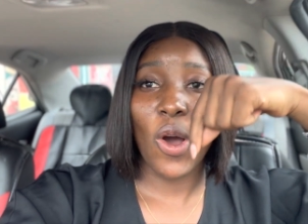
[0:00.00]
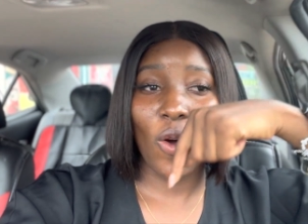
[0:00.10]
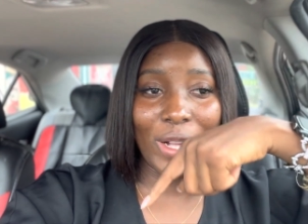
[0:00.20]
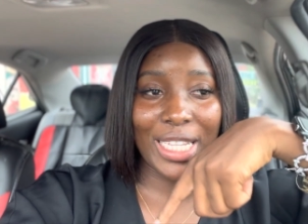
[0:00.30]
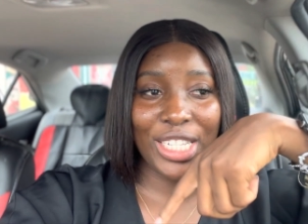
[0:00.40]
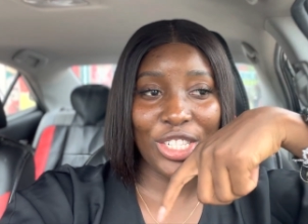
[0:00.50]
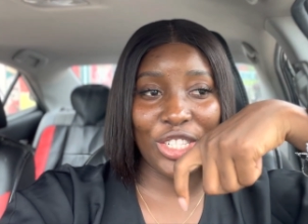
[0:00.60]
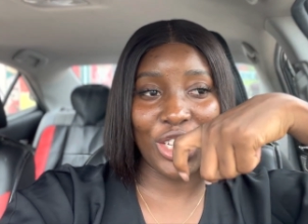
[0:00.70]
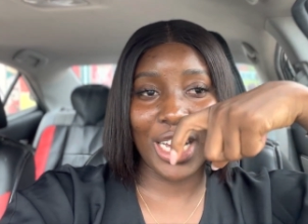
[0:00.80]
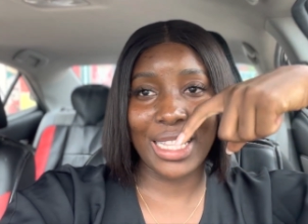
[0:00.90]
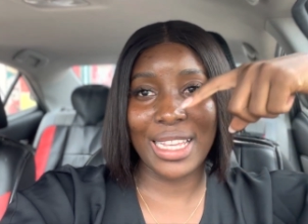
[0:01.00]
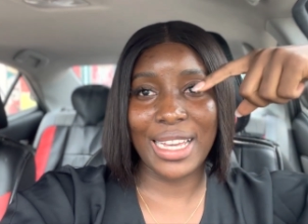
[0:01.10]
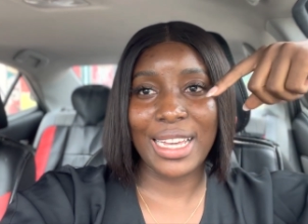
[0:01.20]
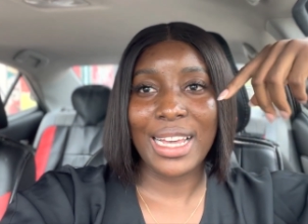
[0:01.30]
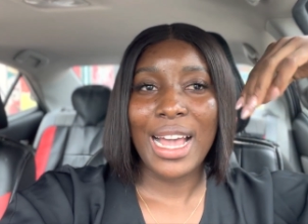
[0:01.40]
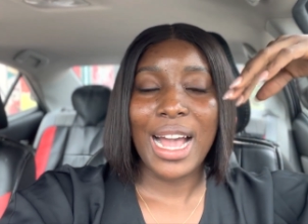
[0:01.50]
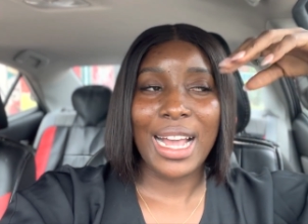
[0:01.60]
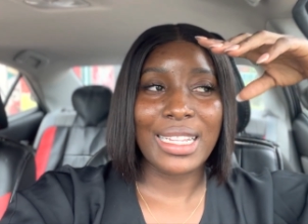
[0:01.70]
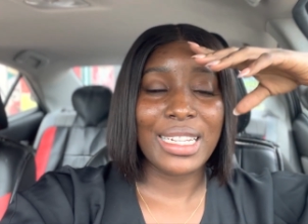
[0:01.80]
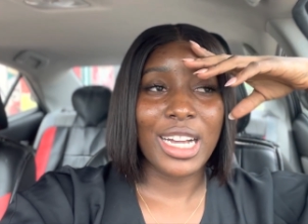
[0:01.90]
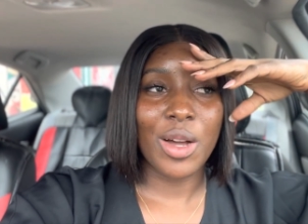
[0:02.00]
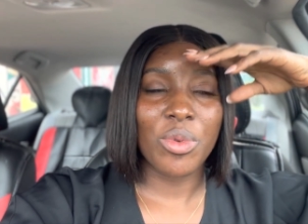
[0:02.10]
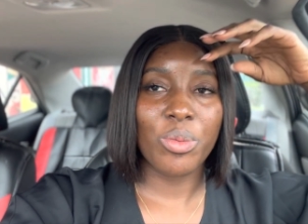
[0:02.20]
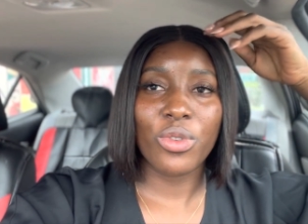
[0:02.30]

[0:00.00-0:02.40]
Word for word: on this channel i think i'll be